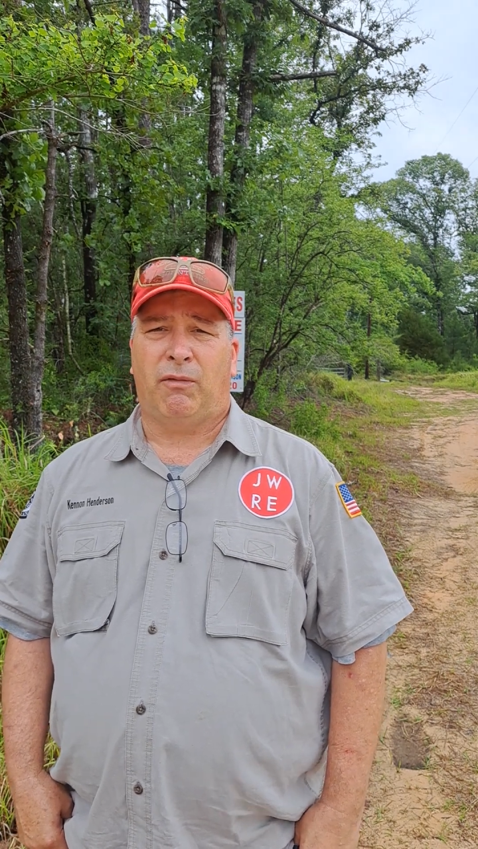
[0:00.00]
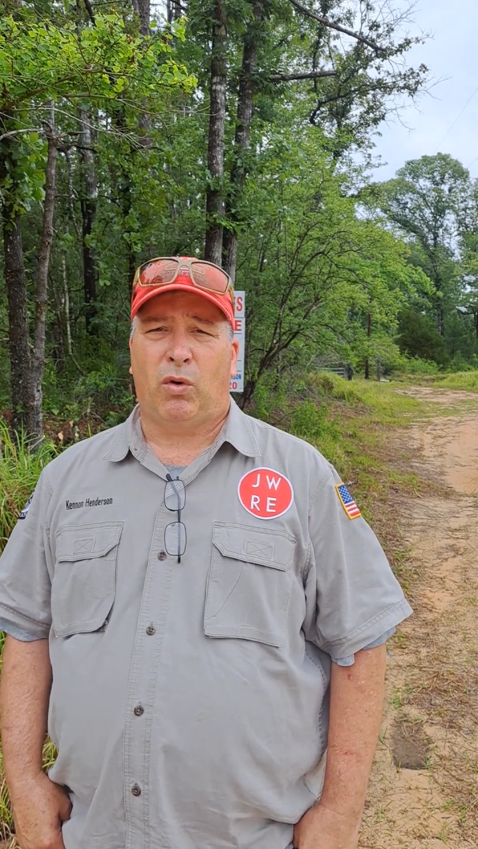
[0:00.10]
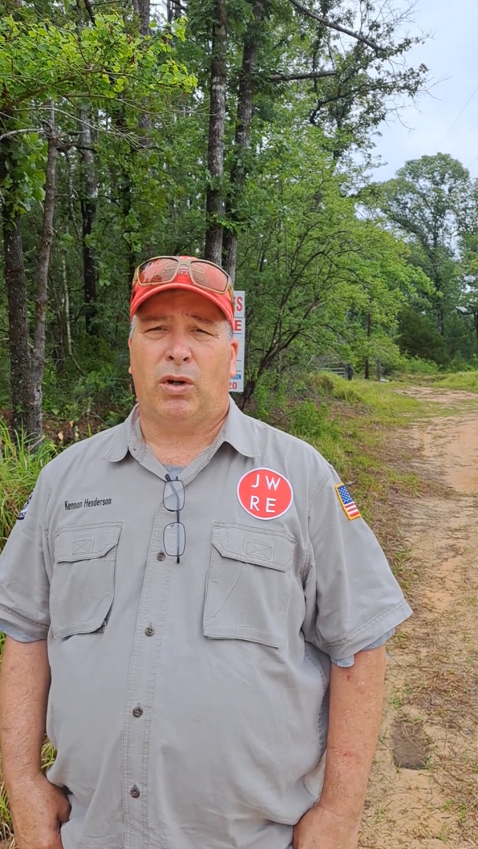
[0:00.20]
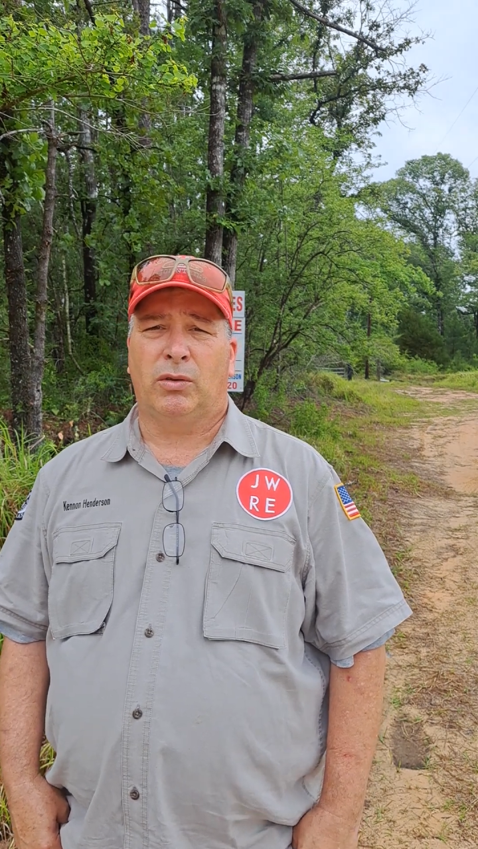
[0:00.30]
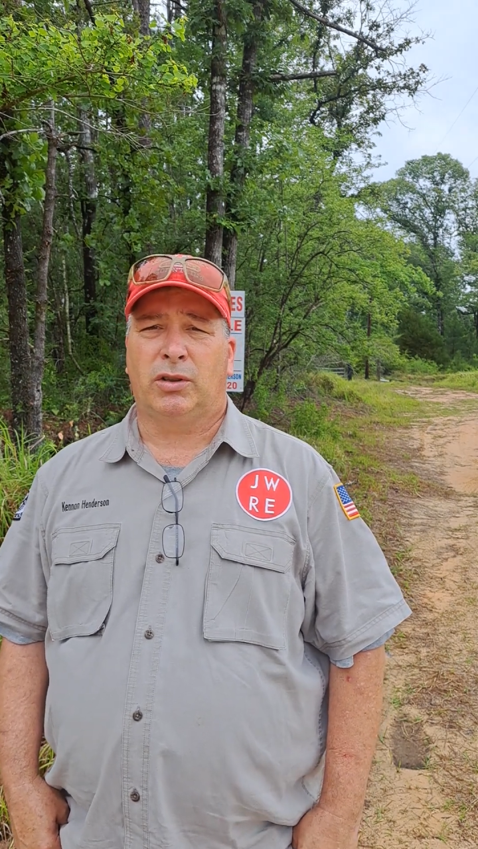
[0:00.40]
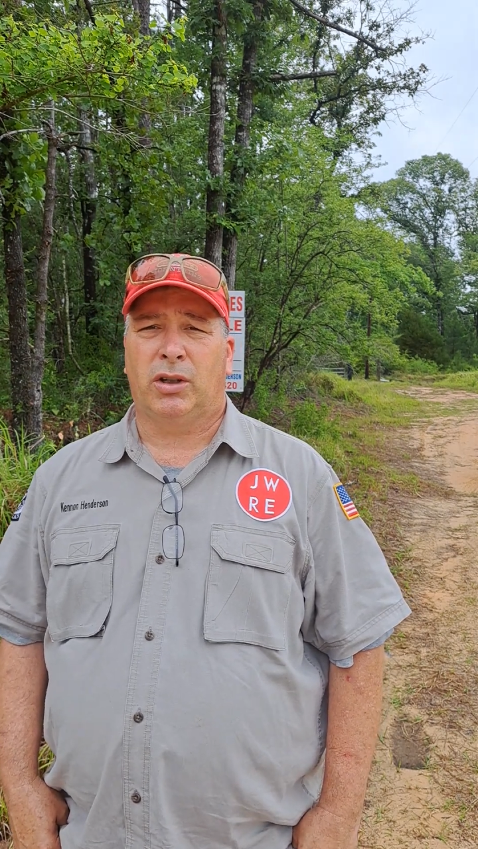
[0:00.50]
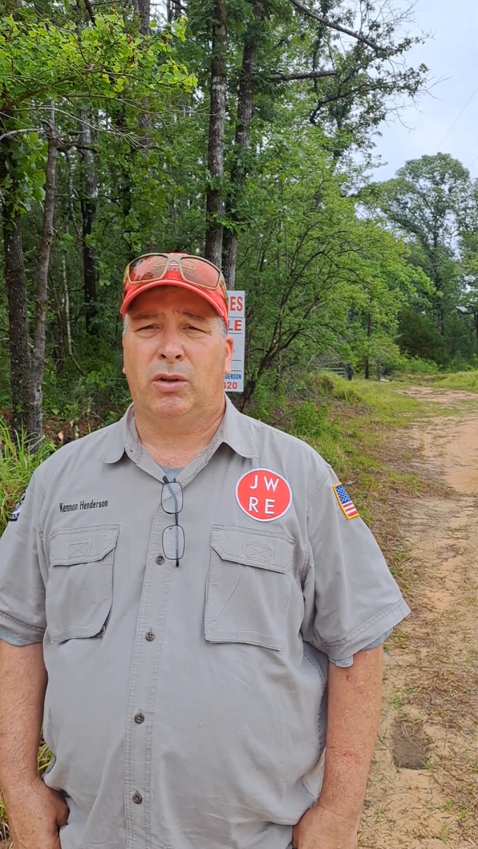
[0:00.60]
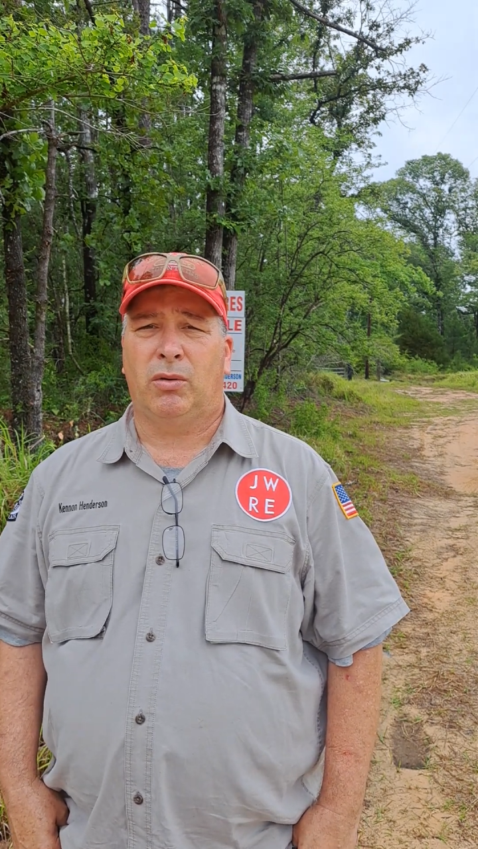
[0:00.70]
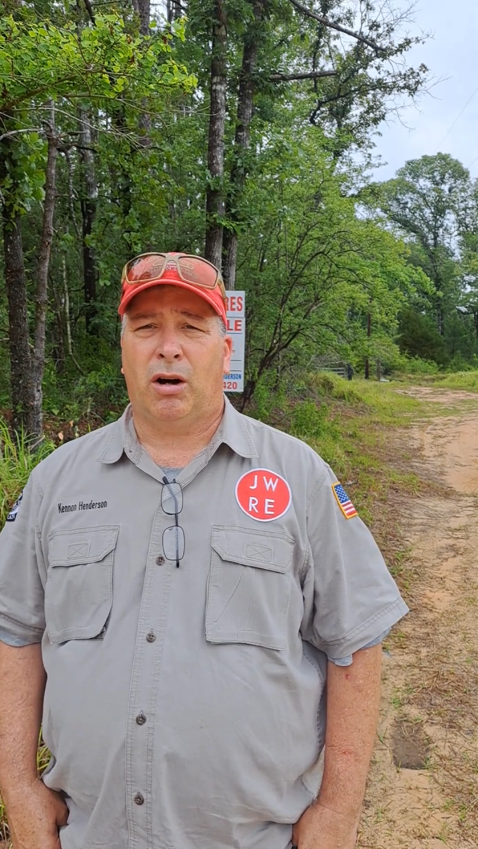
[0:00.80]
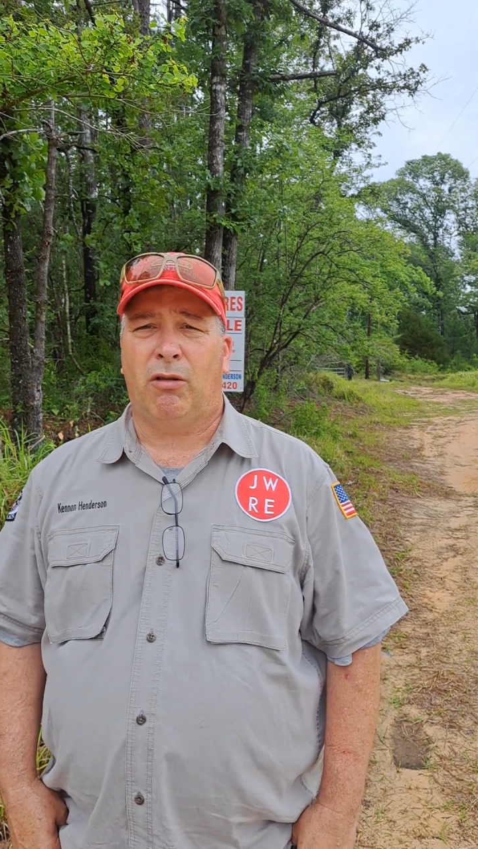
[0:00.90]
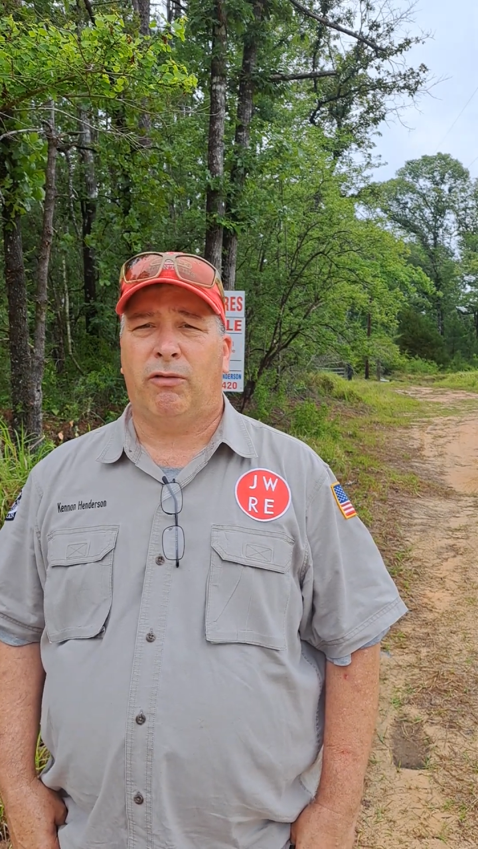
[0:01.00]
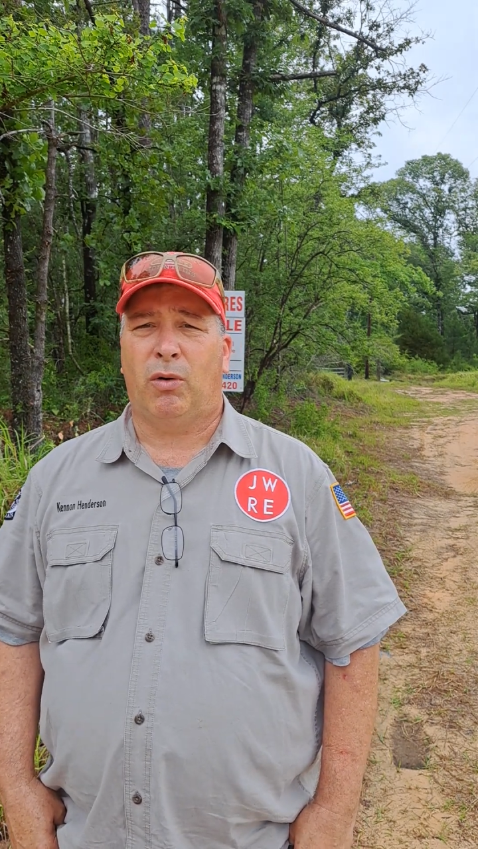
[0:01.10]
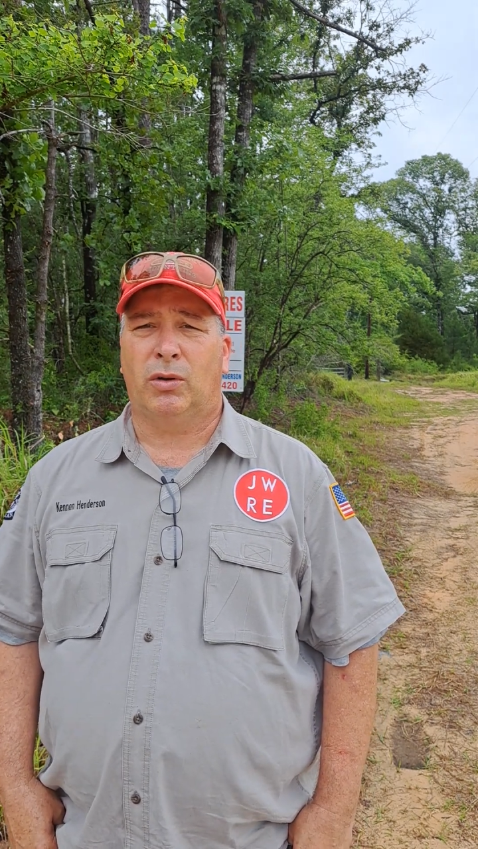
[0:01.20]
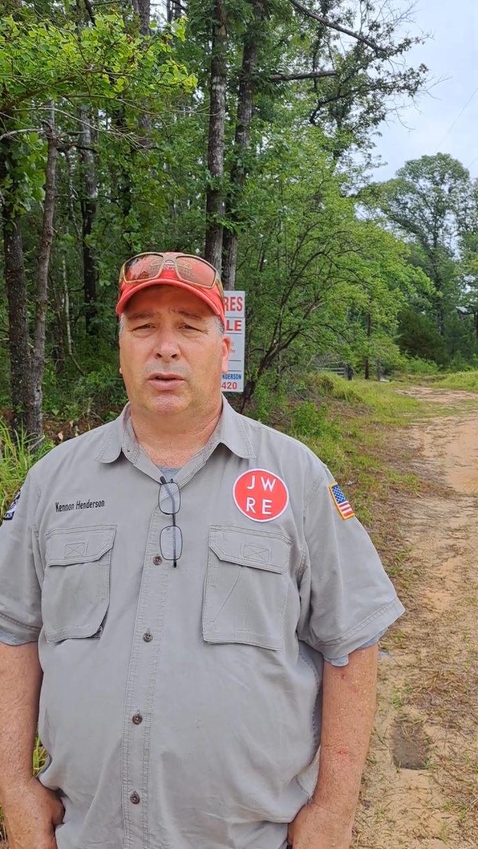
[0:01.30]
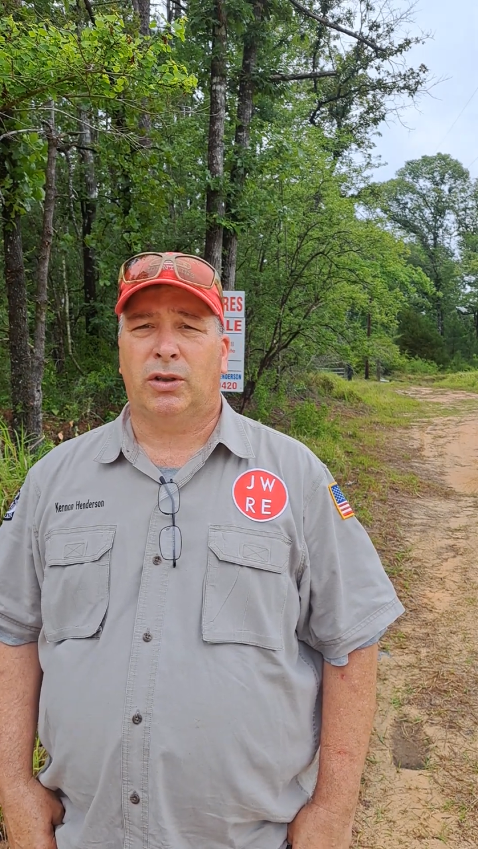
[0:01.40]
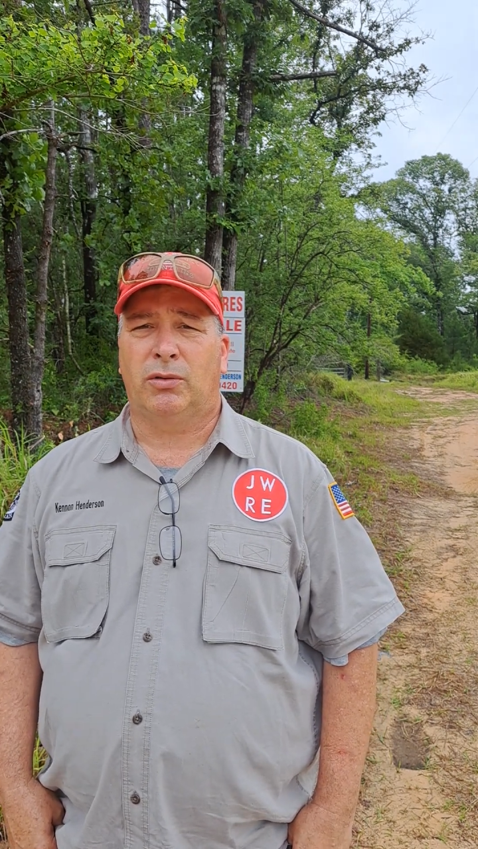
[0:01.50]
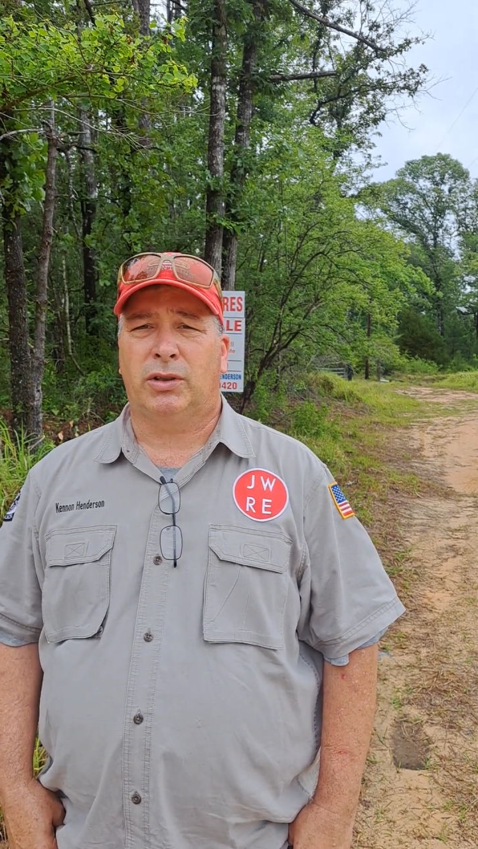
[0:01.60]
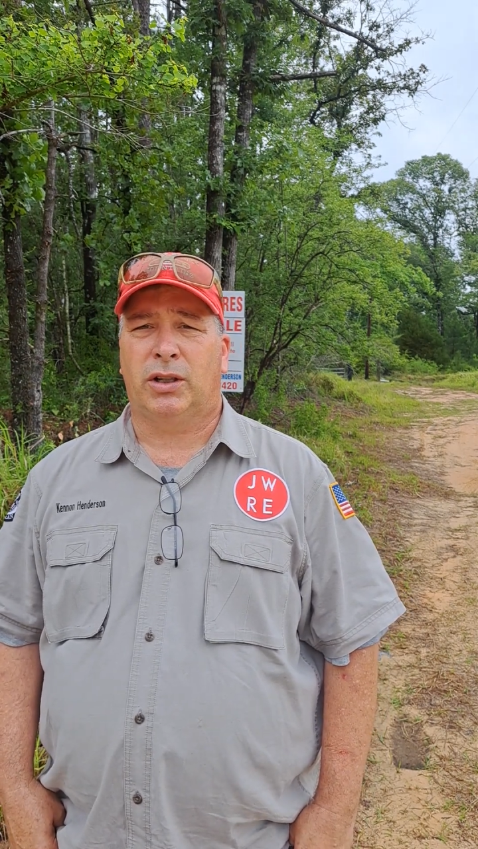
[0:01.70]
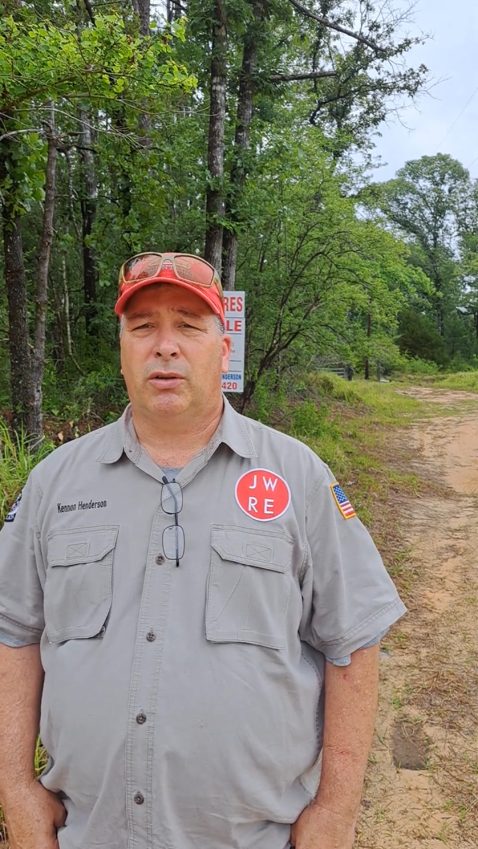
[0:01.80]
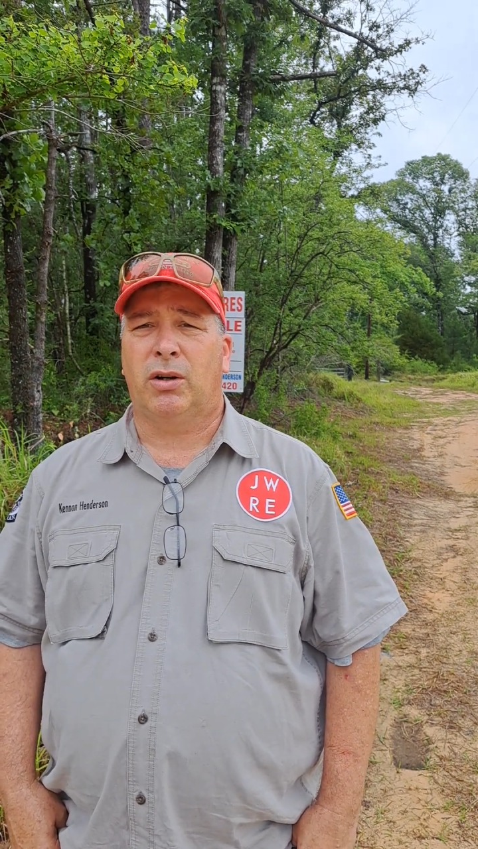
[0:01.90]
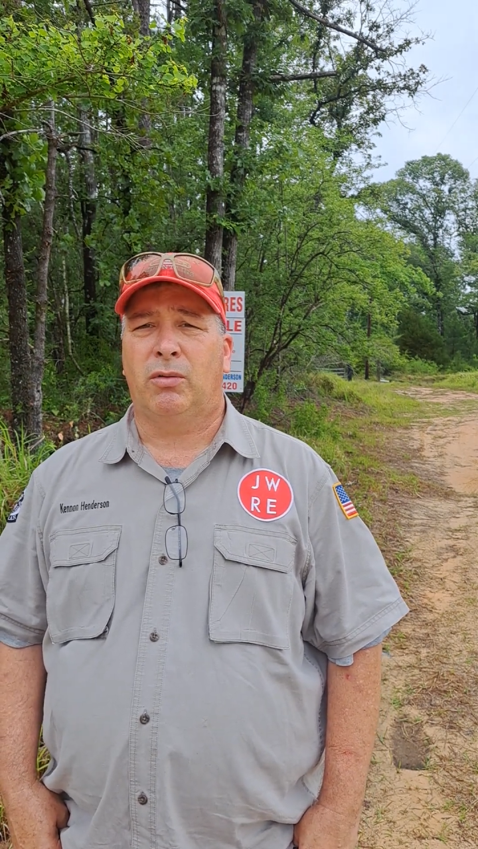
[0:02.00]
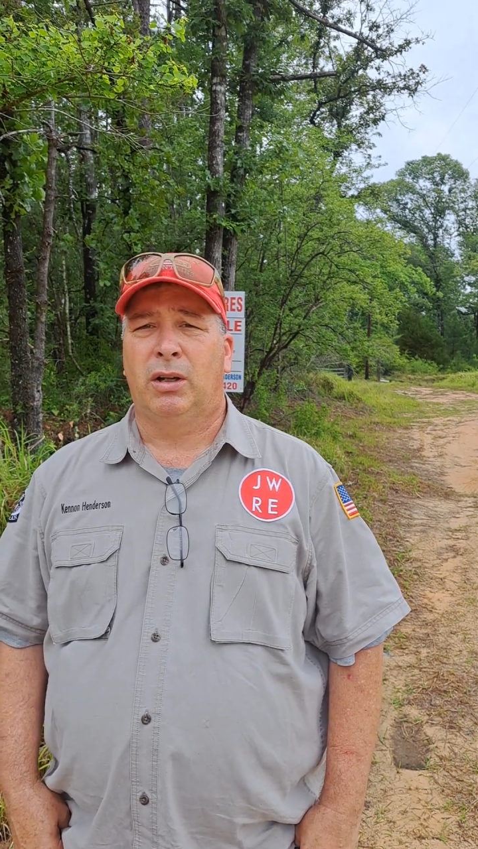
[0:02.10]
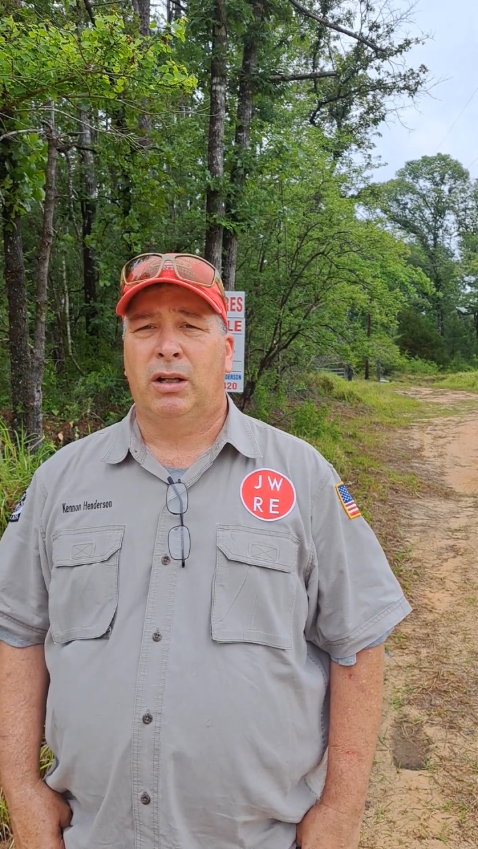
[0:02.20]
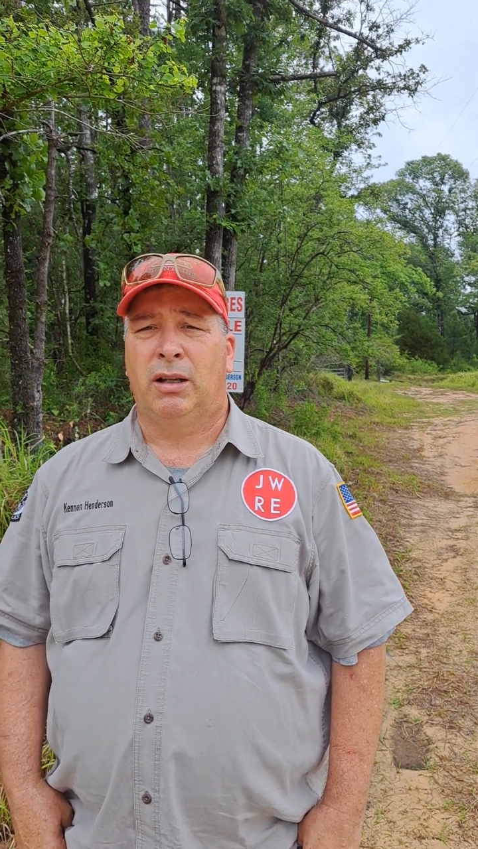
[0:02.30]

402-0420.